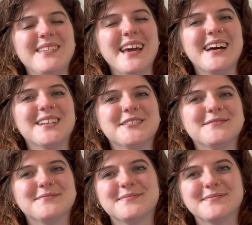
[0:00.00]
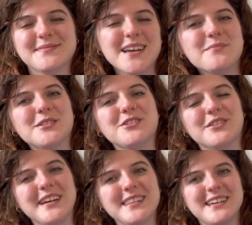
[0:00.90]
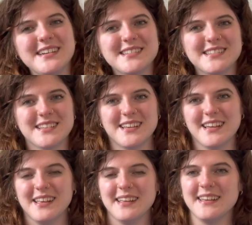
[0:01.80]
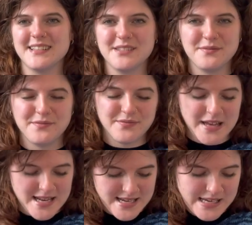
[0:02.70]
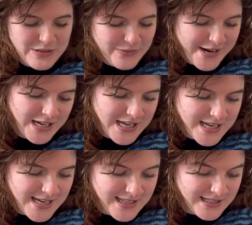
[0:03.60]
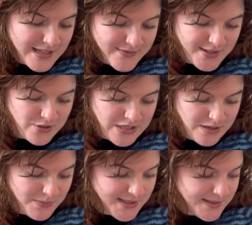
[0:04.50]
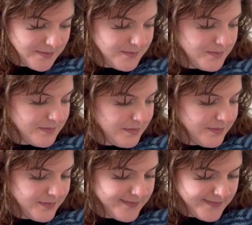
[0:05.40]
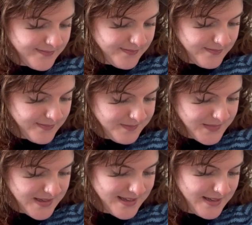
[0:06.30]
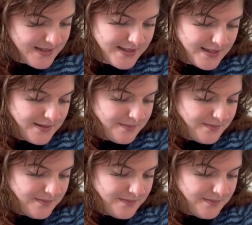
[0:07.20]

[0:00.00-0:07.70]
yeah, I'm enjoying this. It's fun to work on. I love the stripes, and